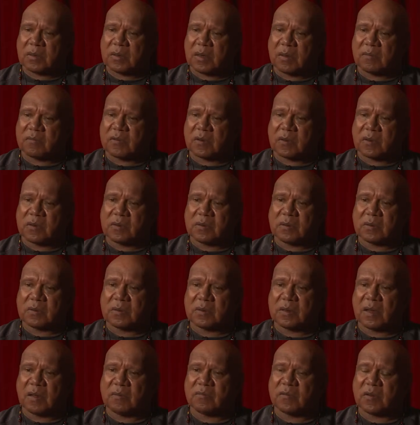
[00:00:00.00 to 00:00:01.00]
loved
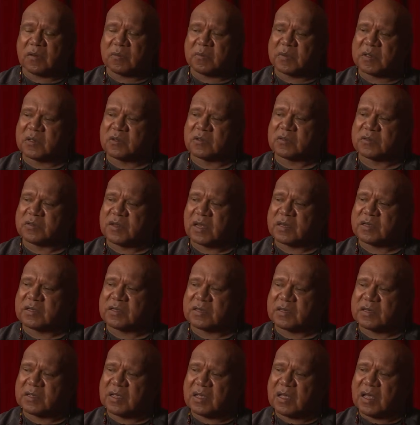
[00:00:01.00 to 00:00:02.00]
it, because
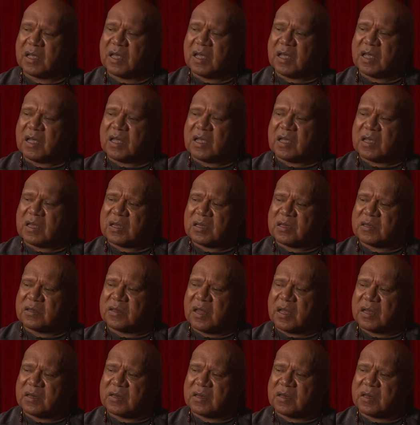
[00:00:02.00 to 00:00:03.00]

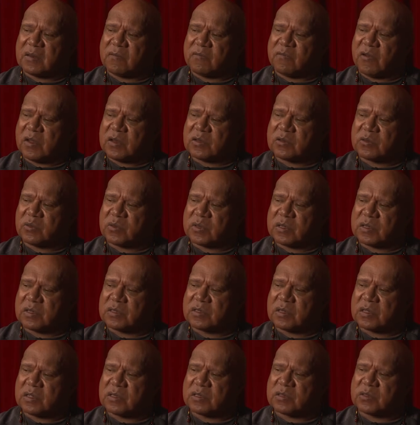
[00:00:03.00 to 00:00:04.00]
that eventually
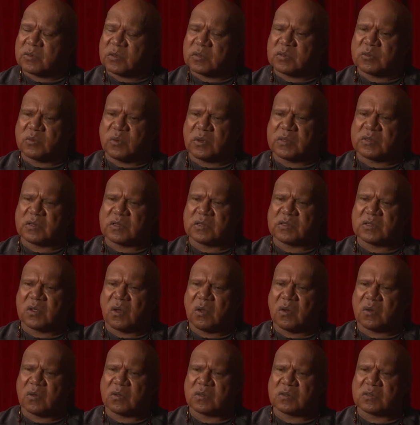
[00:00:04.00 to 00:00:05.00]
is what the
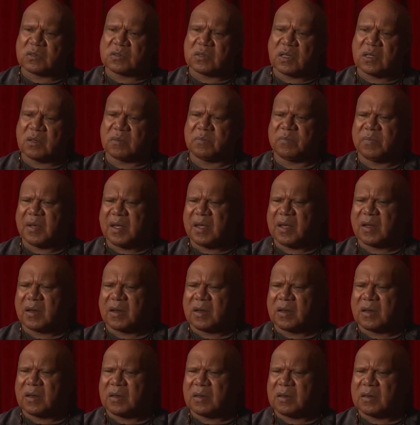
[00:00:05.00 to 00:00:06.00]
song's about.
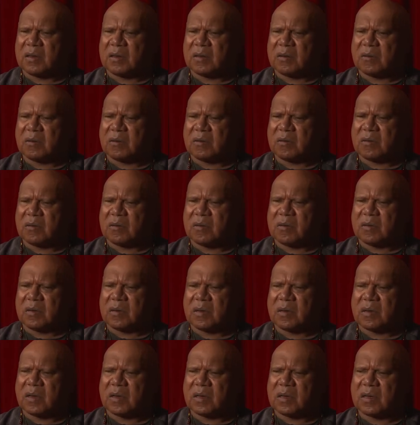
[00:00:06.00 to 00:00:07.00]

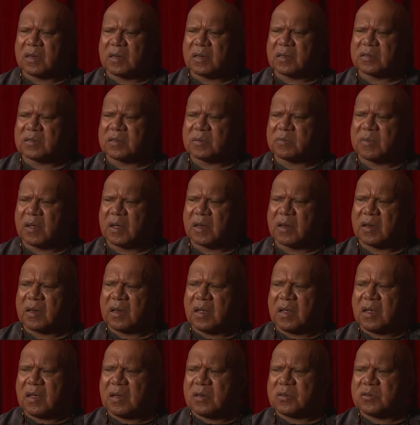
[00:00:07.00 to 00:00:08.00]
It's about,
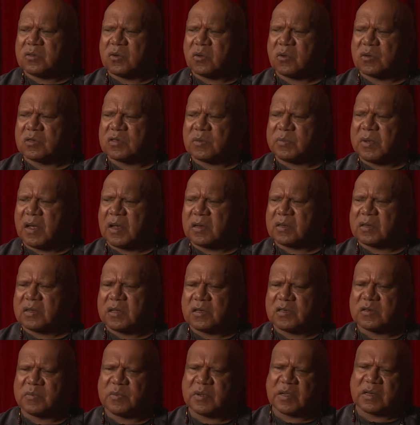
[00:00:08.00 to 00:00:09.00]
sure, it's about
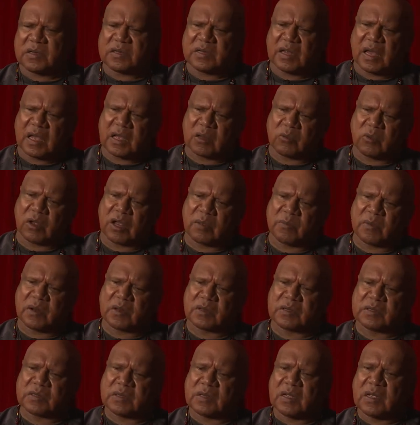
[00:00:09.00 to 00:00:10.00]
kids being taken away, but
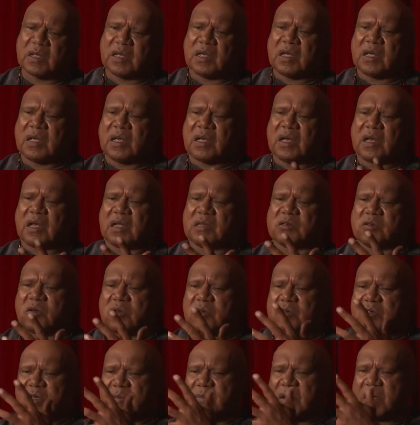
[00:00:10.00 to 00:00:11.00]
it's
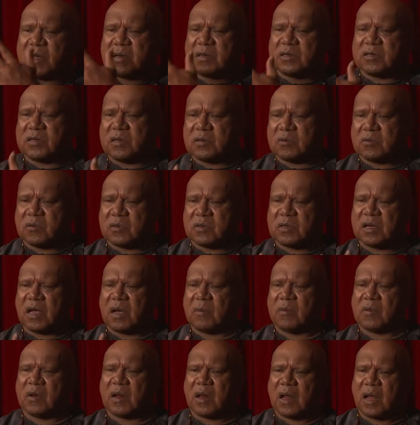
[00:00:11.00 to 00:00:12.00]
also about children
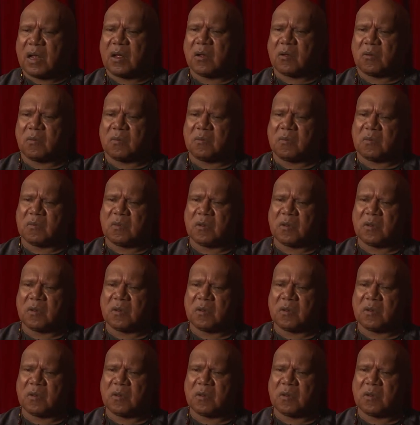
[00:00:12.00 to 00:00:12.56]
coming home,